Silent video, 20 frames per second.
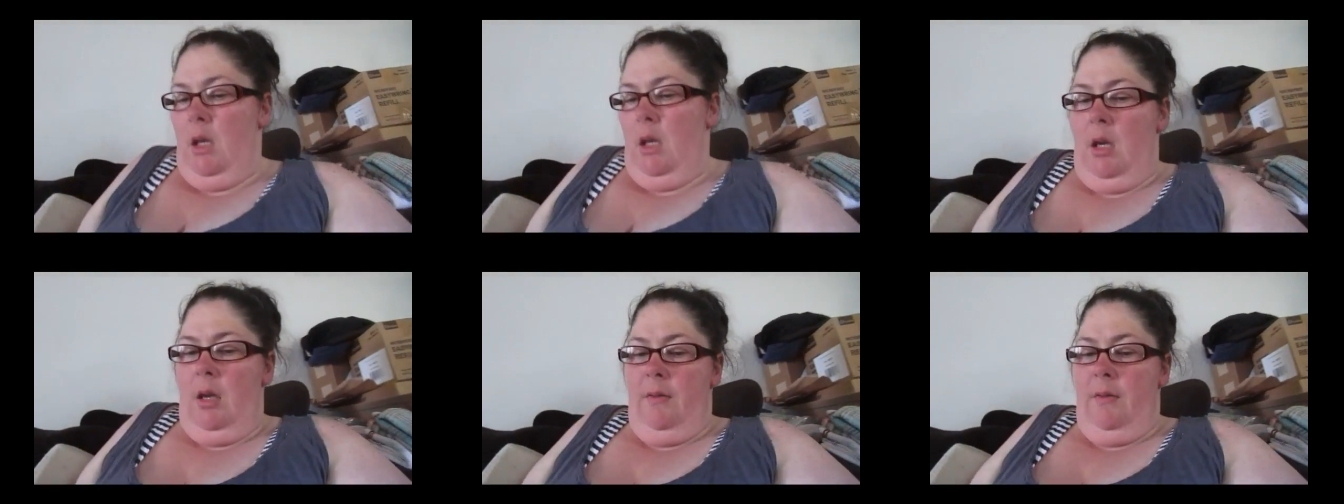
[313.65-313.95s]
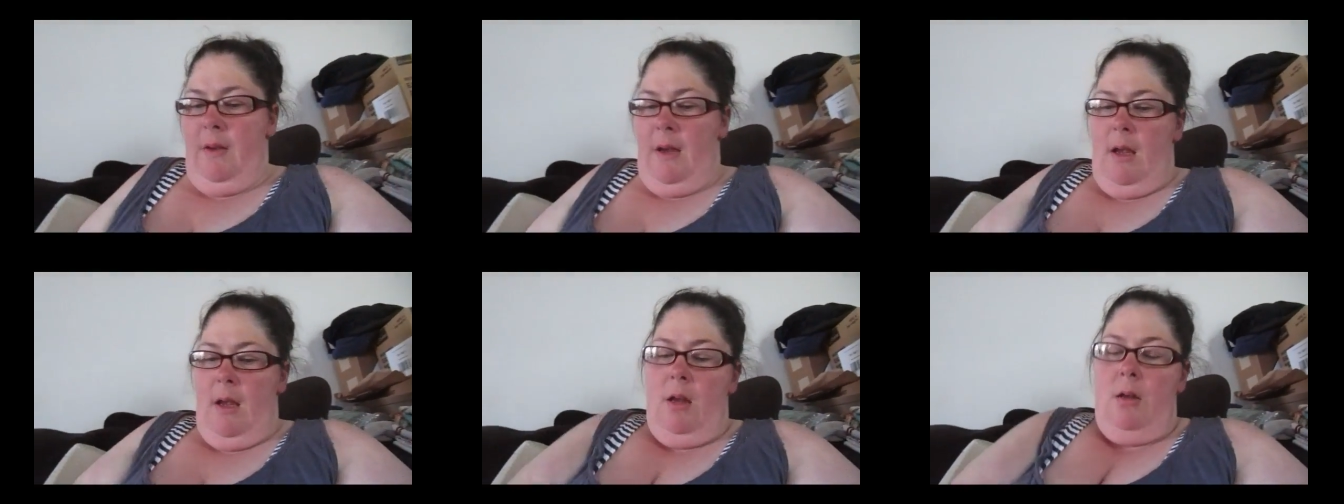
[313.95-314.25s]

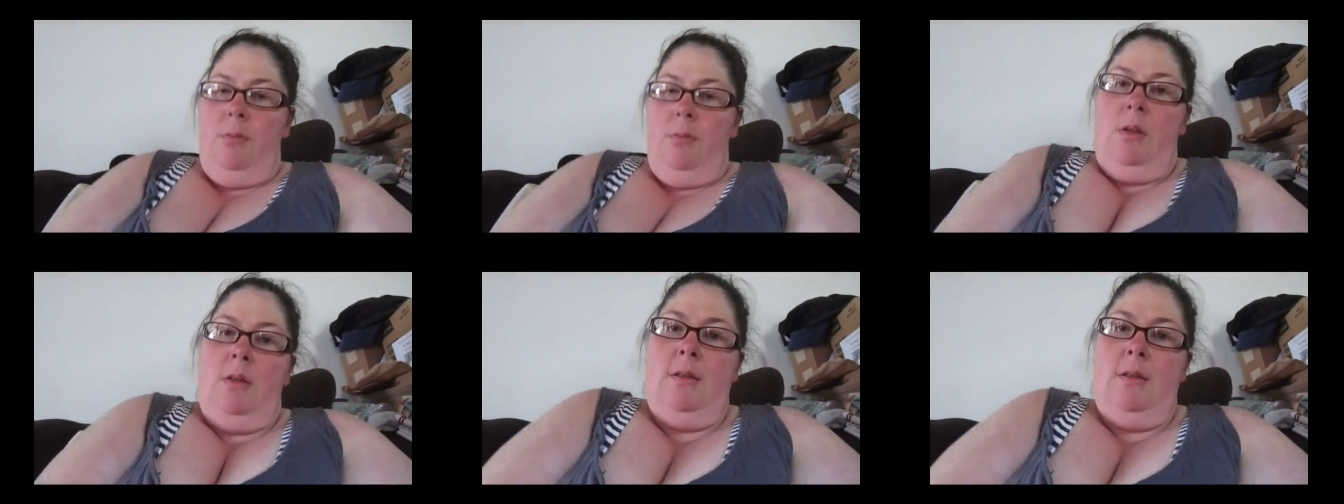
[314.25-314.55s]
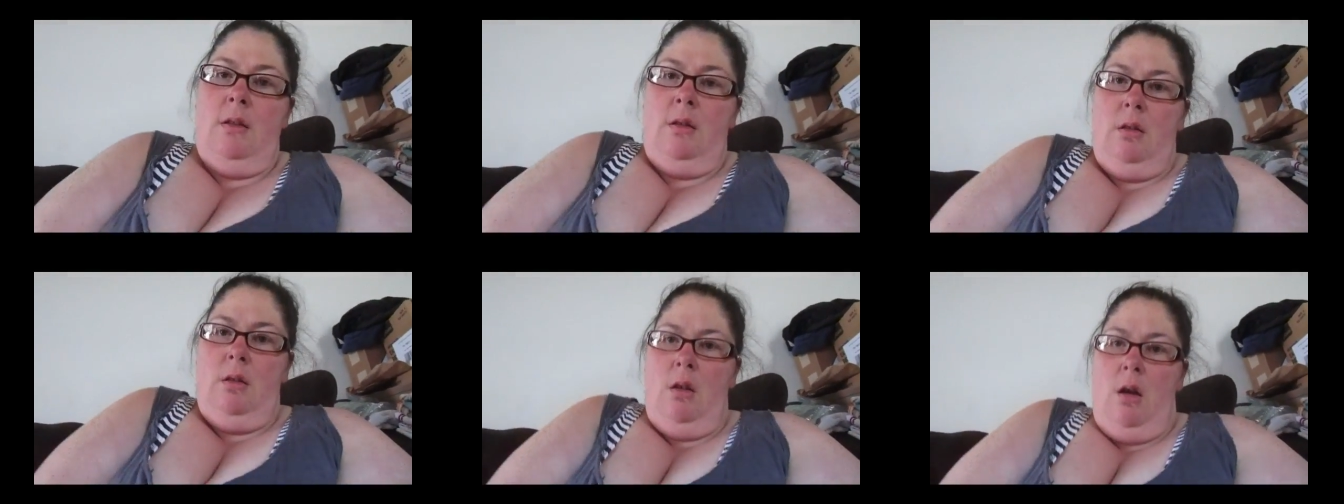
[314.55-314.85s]
if I add him as
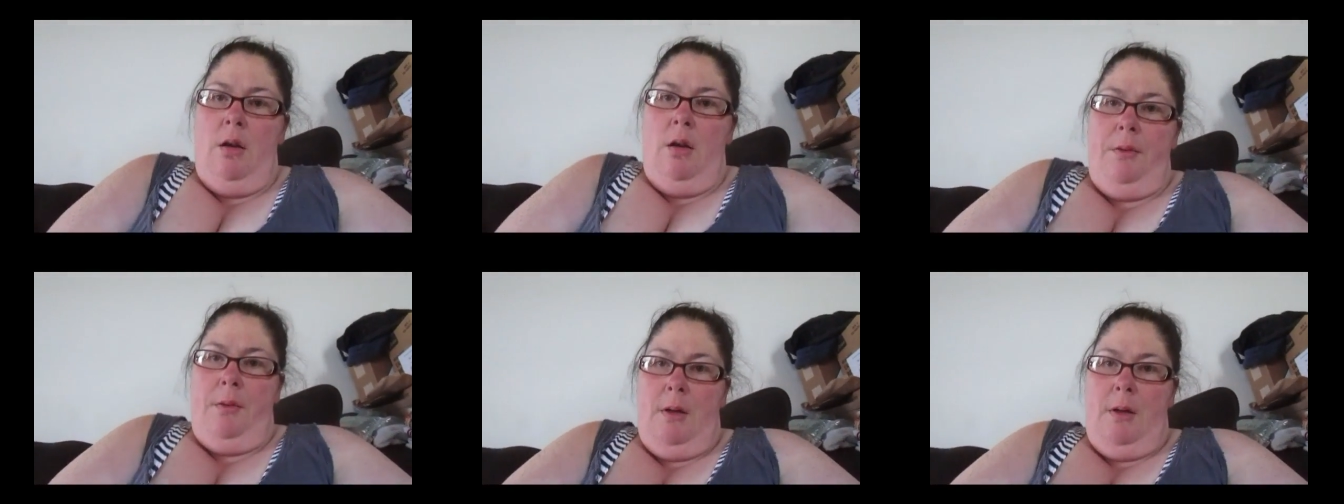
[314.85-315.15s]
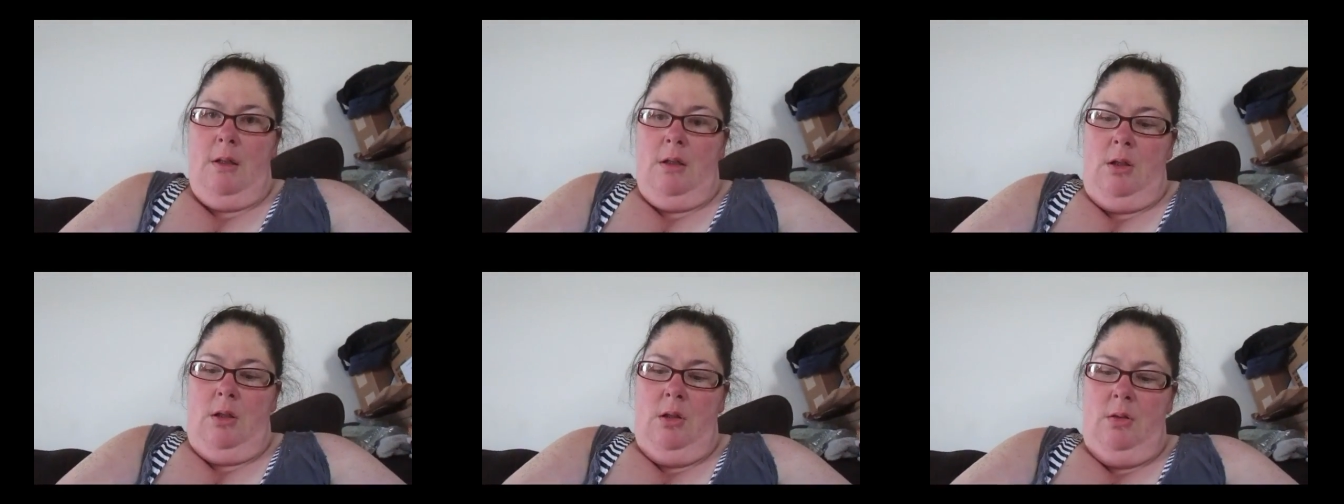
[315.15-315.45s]
an
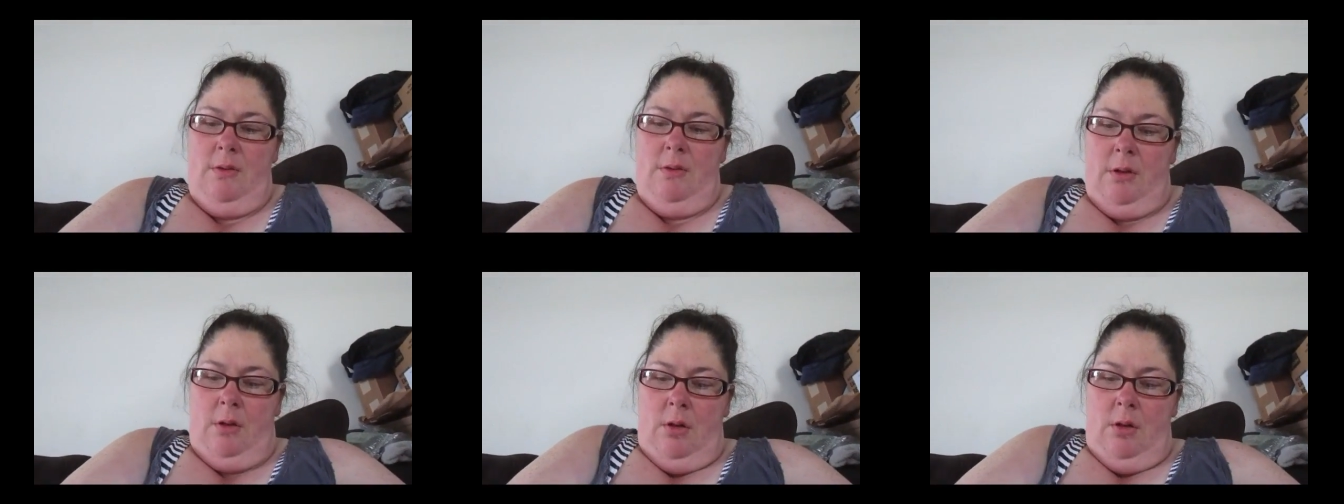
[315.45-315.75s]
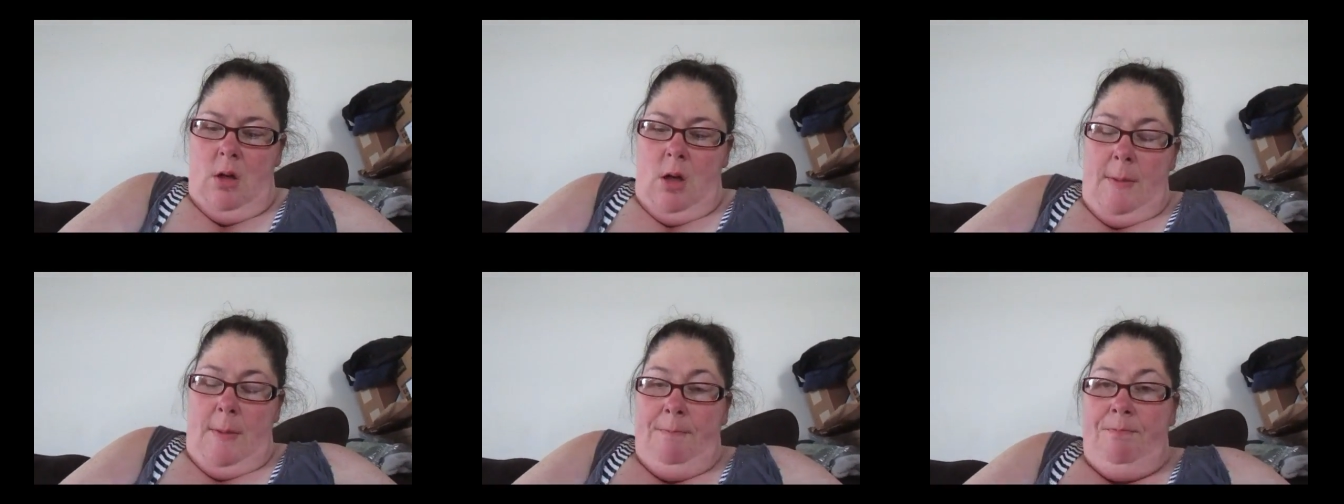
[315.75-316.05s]
authorized user,
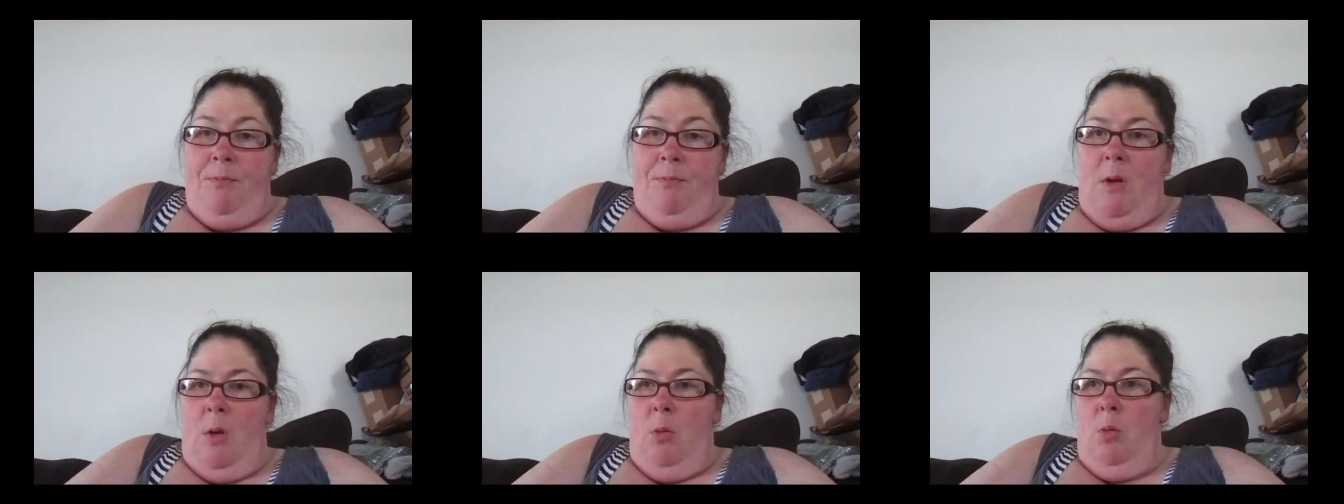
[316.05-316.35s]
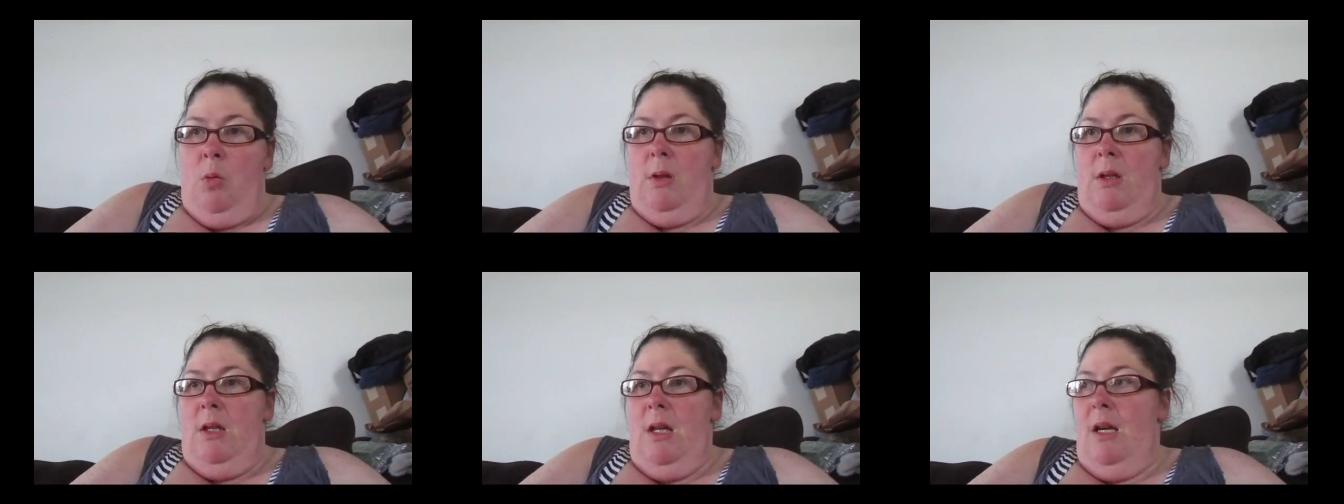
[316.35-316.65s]

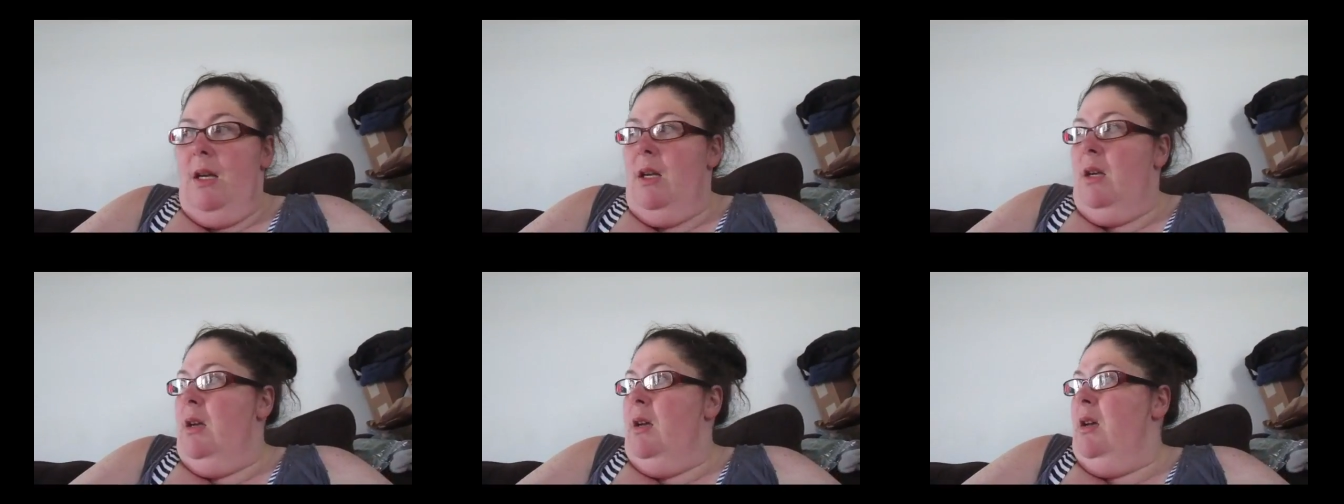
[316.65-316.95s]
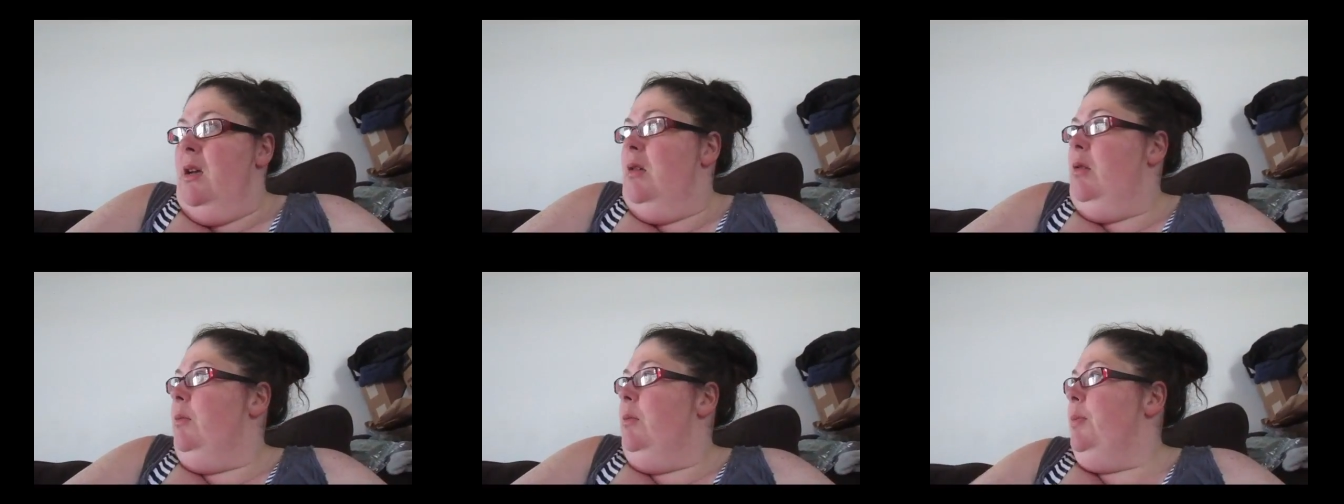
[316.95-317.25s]
would that
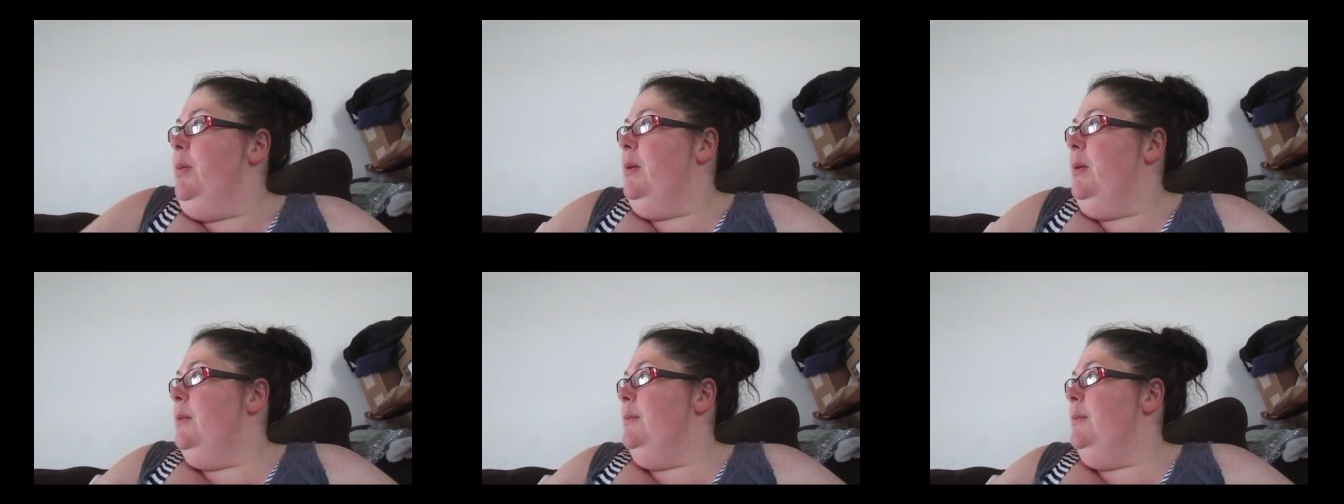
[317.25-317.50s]
help?